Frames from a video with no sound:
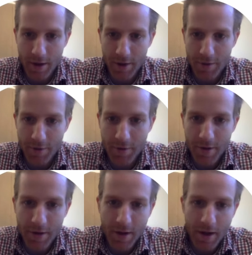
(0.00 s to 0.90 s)
to work
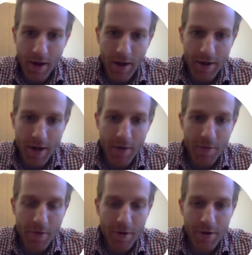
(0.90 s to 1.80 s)
with. And now what
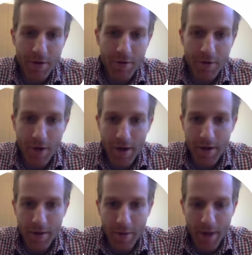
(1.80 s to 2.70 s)
we're going to do is go ahead
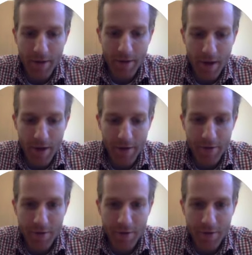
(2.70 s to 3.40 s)
and append a line.